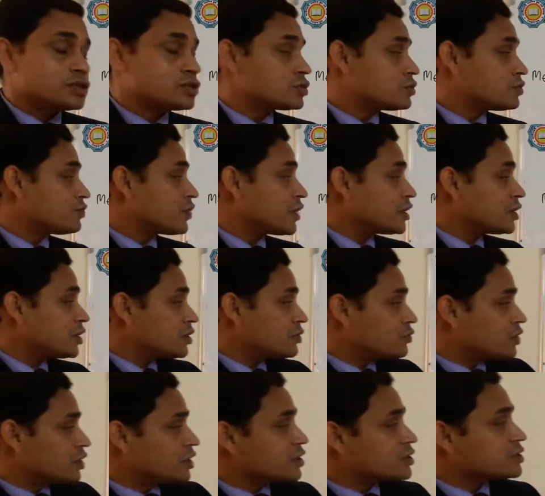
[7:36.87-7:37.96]
So finally
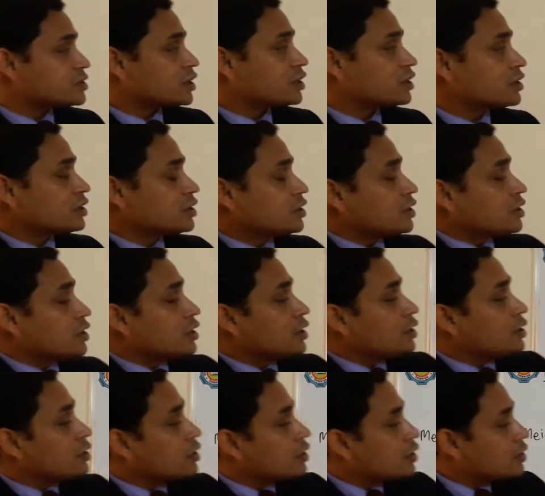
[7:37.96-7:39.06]
we can say
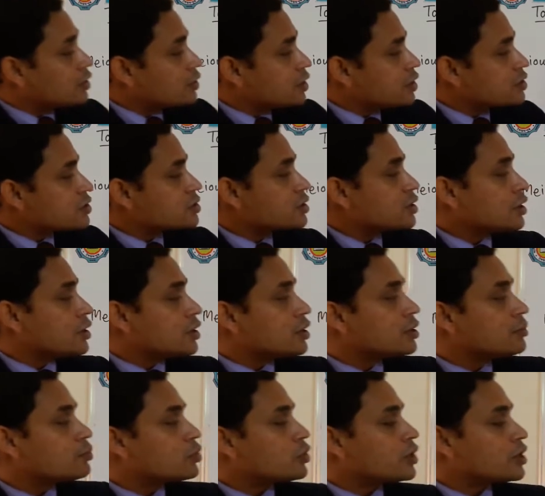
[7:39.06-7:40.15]
in this
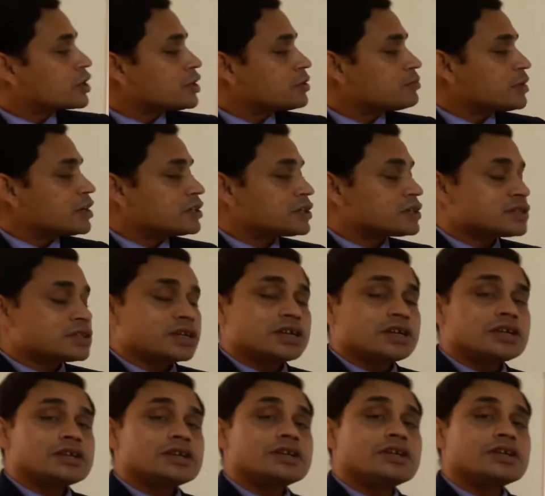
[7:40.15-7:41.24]
reproductive mother
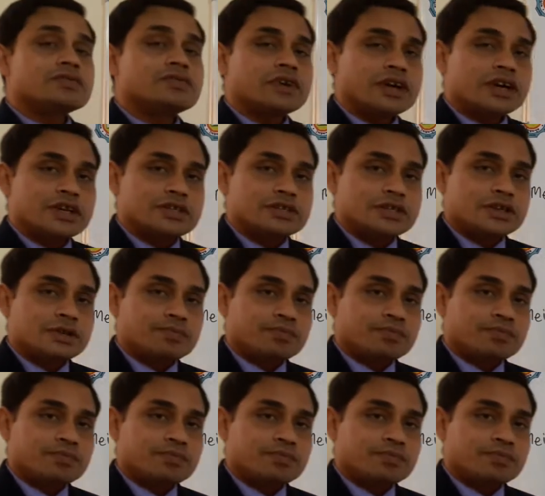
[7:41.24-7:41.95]
cell divides